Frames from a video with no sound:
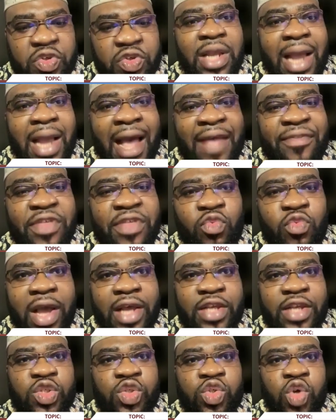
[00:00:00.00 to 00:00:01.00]
I think we are
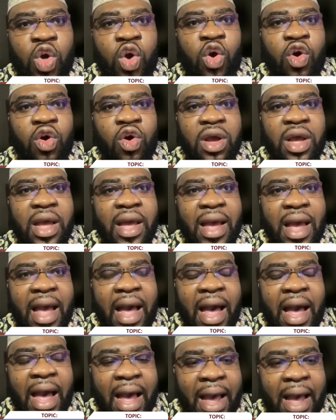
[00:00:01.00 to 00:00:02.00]
so
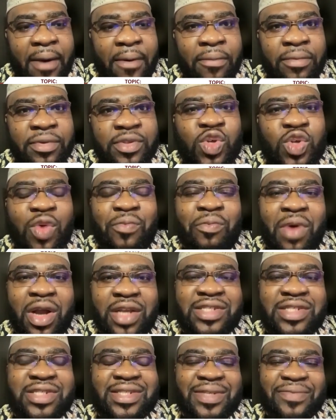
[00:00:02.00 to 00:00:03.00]

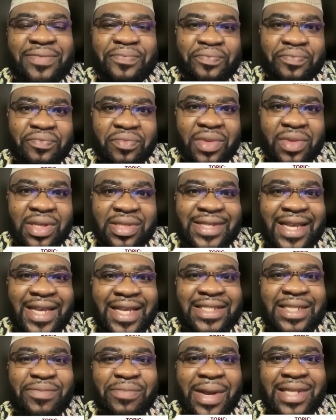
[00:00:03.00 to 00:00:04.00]
much
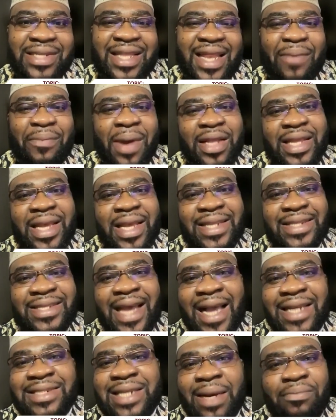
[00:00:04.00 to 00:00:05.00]
sentimental about the
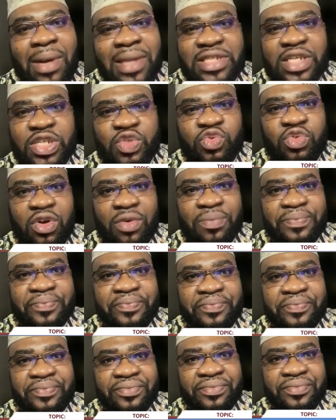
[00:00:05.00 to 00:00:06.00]
entire Japa syndrome
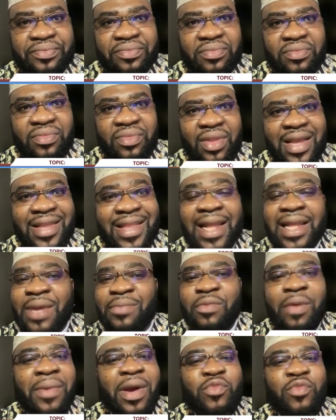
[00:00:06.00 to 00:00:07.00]
that the
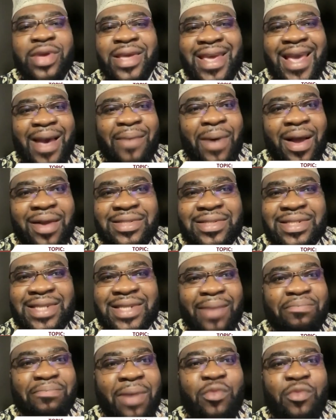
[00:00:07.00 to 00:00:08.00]
moment we hear about
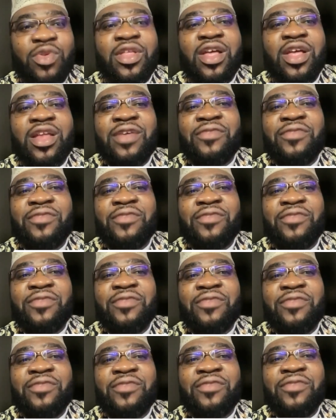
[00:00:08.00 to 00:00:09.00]
Japa, we don't even know the
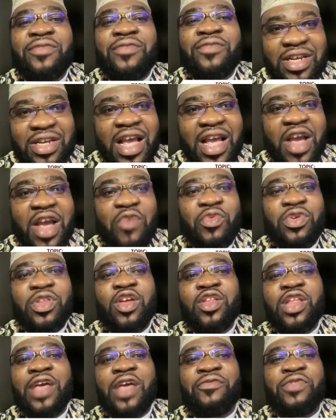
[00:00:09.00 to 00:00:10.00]
country. We don't know
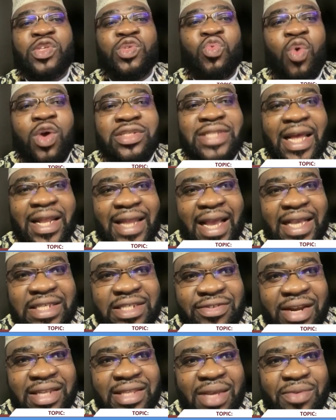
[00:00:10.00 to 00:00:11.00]
if it's worse than
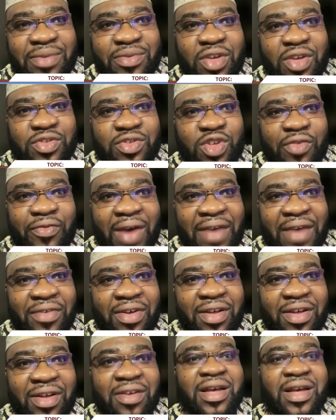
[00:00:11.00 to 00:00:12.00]
Nigeria in terms of
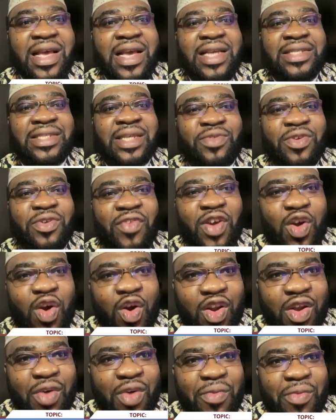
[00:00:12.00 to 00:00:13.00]
survival, in terms of
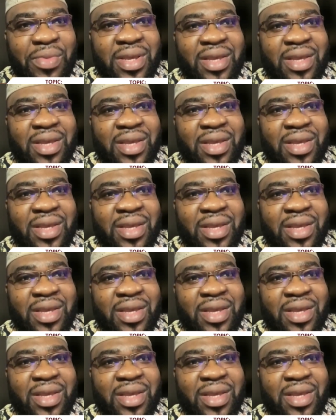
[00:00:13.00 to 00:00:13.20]
economy.